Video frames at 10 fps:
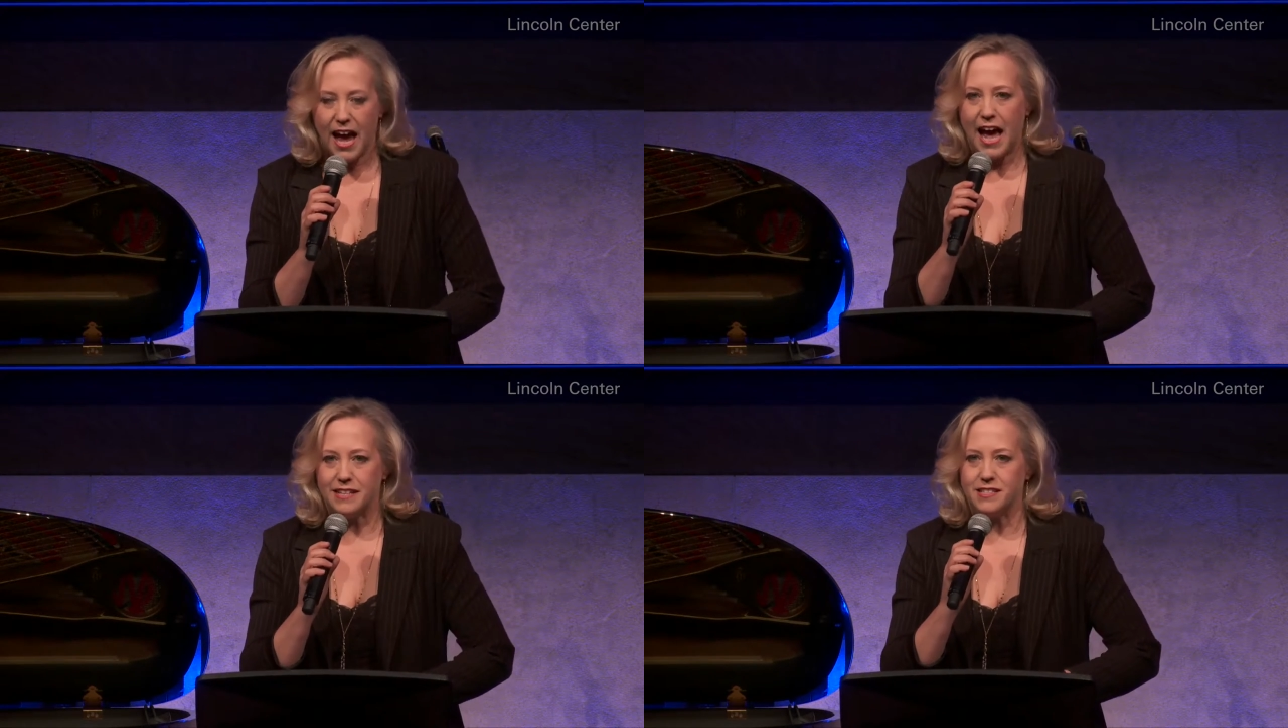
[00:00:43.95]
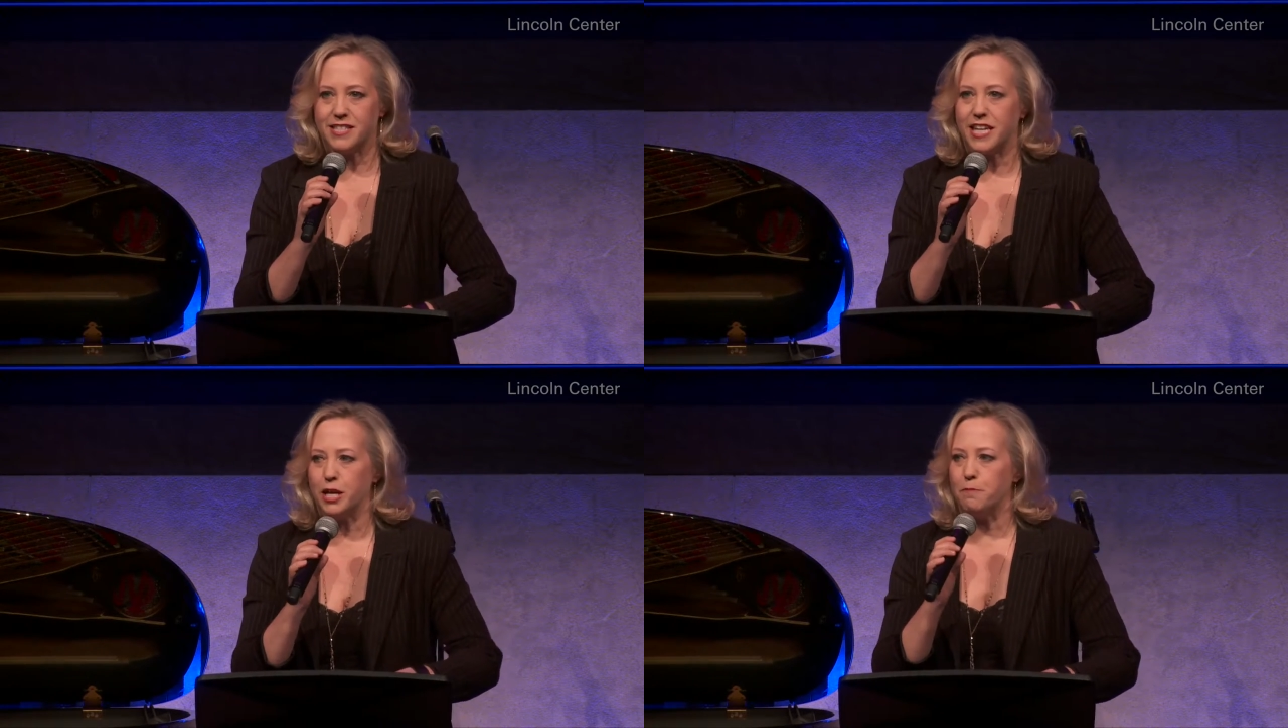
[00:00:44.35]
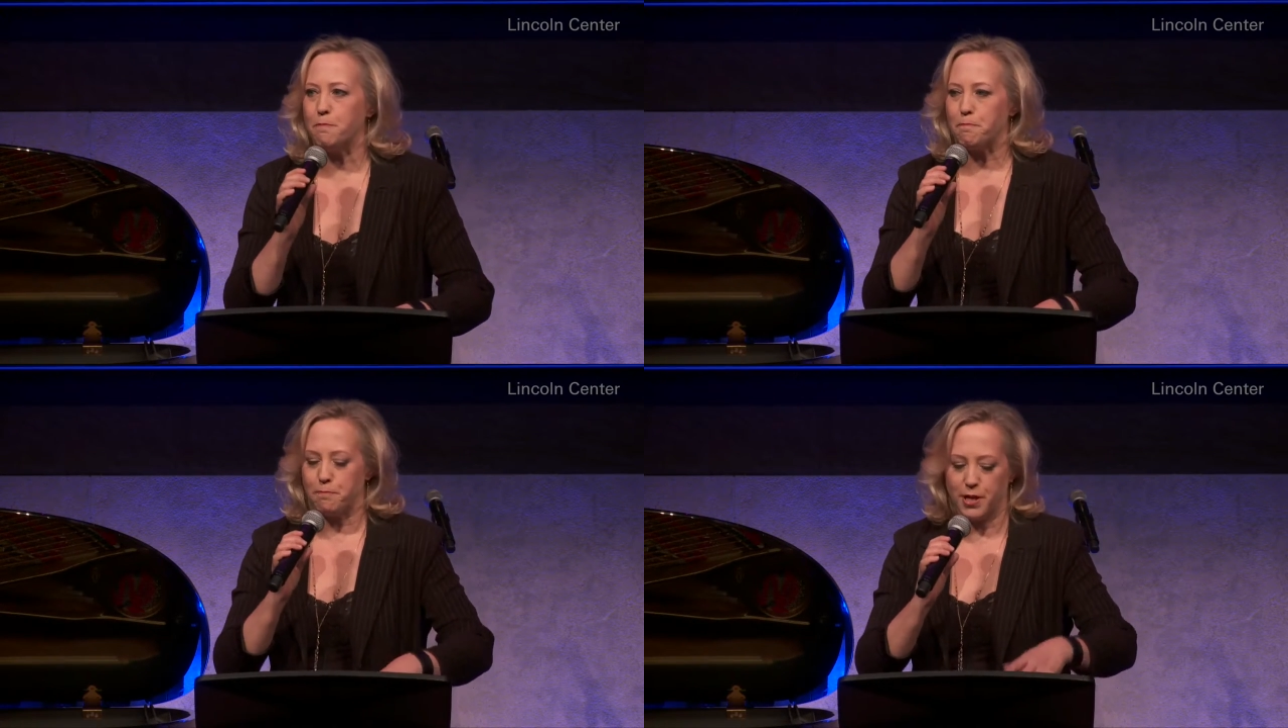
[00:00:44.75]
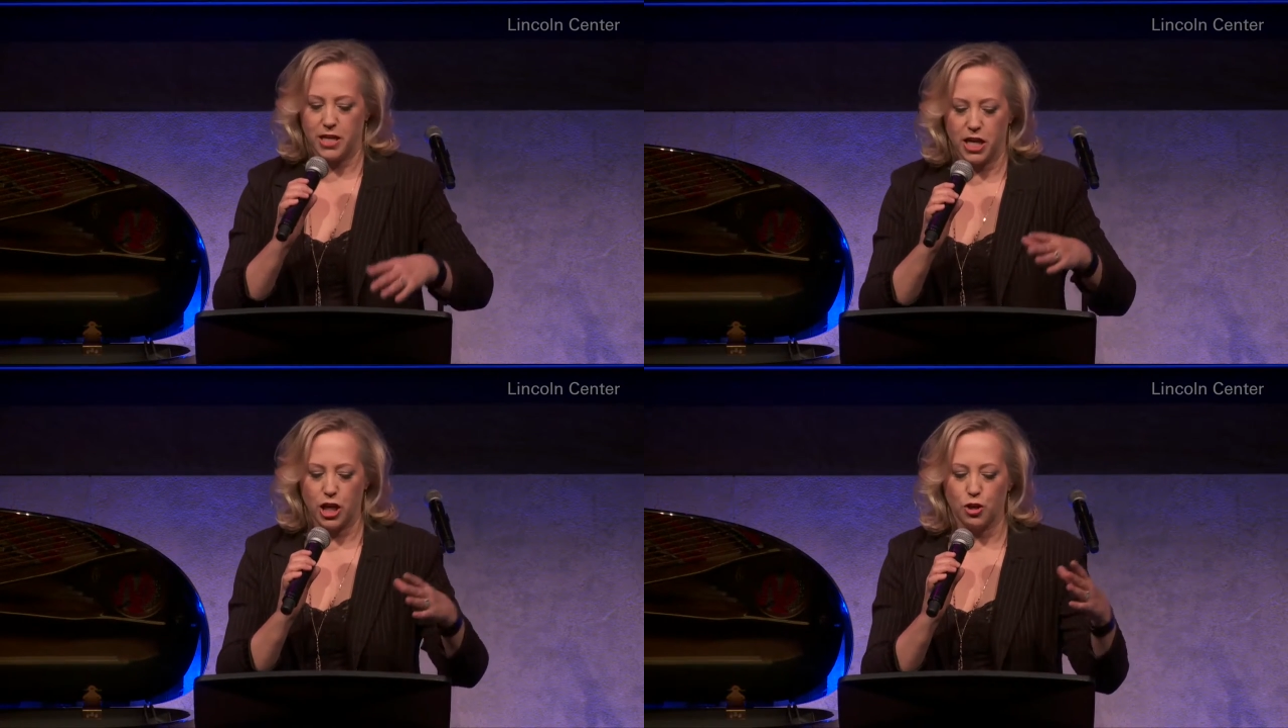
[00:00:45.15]
As
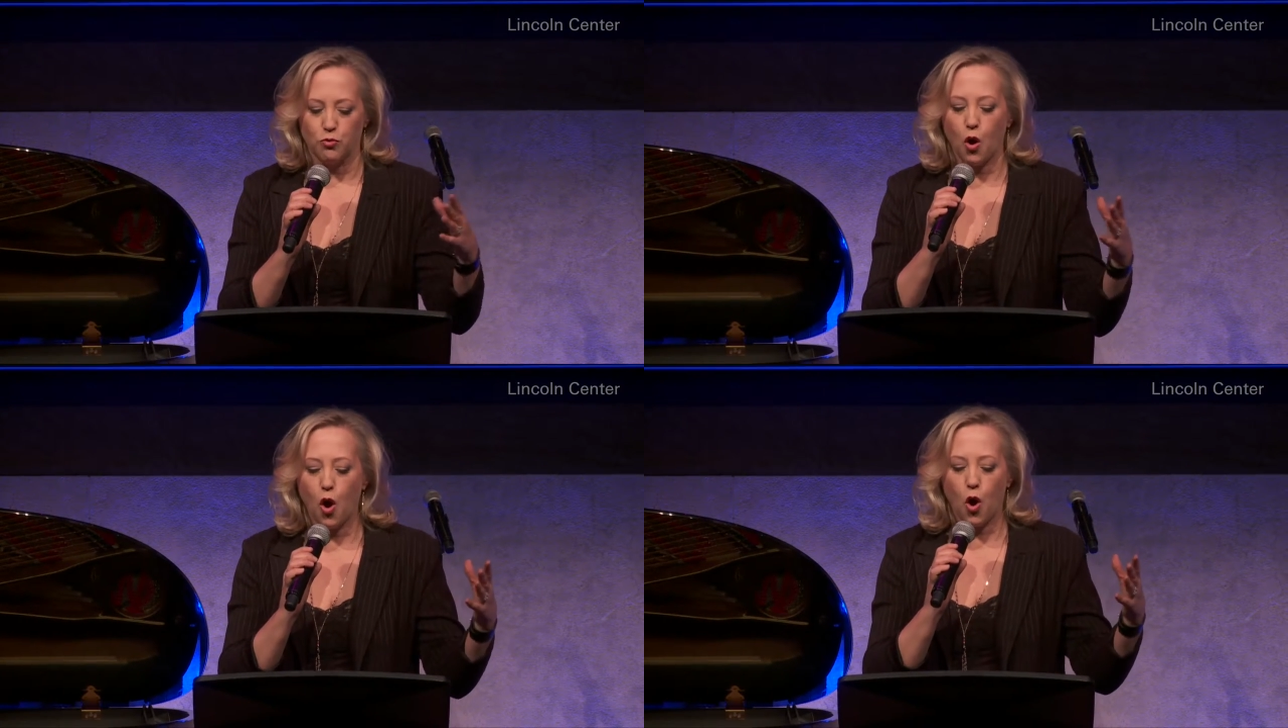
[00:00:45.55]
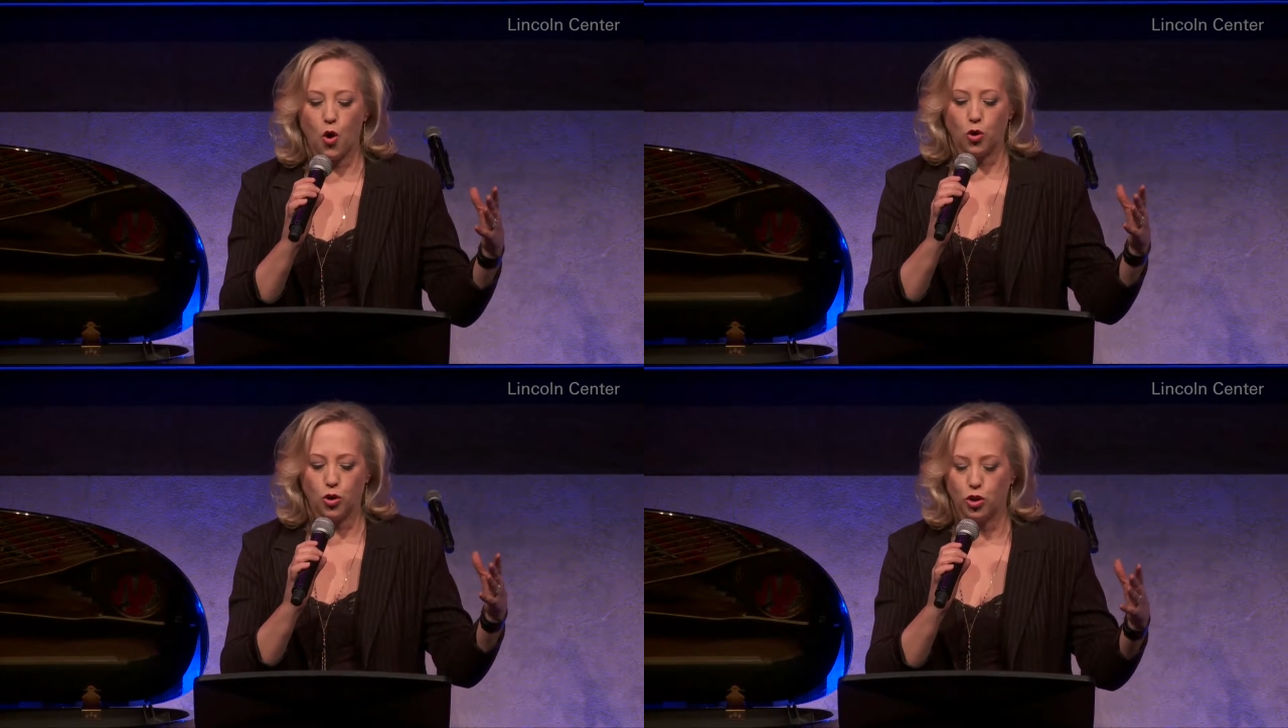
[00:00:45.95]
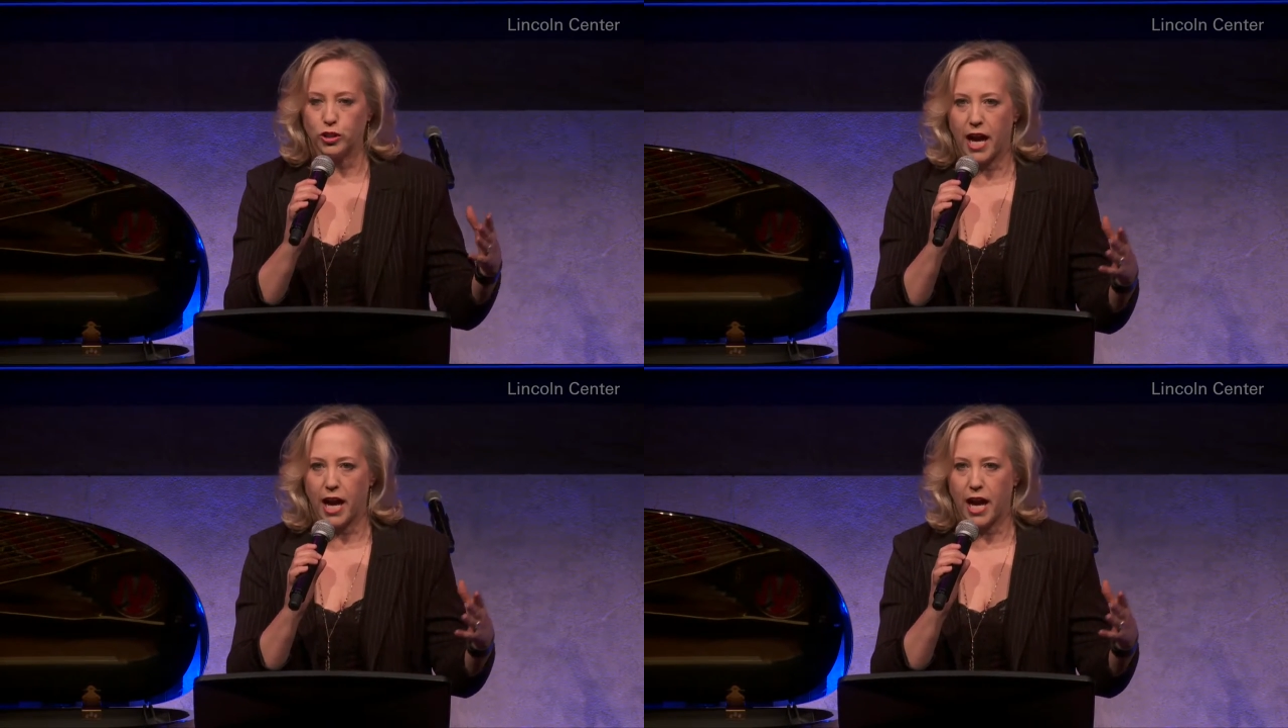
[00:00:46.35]
timpani rolled,